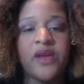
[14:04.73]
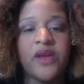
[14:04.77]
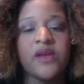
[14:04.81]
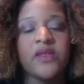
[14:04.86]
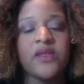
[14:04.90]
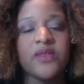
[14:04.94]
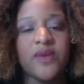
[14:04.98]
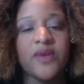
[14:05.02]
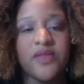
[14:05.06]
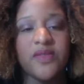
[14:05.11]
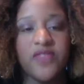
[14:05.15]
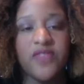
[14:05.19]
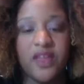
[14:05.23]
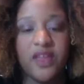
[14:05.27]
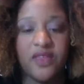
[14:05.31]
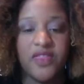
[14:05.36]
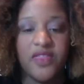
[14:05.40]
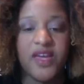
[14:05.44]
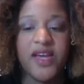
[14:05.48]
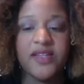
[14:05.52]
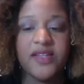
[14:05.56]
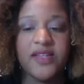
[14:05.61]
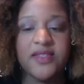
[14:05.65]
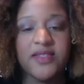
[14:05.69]
So I think
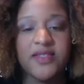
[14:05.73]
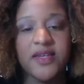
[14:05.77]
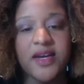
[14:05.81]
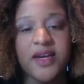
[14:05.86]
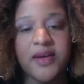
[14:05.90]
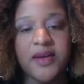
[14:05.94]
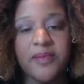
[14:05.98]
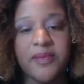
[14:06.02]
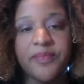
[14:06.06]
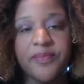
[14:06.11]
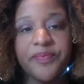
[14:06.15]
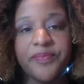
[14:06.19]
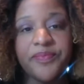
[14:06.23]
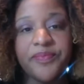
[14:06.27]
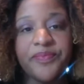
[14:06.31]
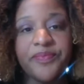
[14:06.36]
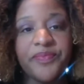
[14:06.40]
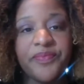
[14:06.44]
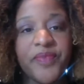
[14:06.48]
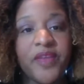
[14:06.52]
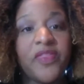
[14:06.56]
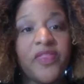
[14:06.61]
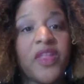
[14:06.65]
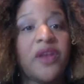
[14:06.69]
that's the
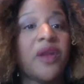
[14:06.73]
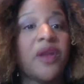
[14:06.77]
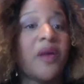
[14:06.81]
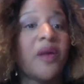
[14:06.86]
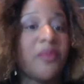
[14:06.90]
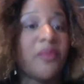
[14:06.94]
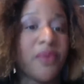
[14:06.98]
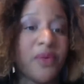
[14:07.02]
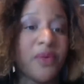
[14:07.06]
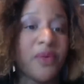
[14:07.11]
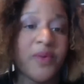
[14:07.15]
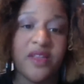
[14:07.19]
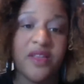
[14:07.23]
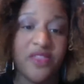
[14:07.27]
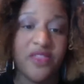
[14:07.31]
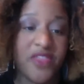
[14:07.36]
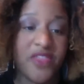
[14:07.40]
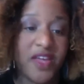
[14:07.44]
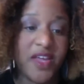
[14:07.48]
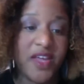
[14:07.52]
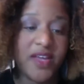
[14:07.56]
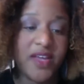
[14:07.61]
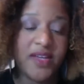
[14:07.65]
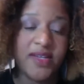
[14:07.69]
number one
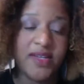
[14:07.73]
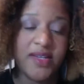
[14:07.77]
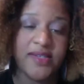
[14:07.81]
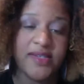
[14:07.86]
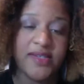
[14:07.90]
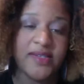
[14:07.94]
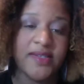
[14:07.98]
thing,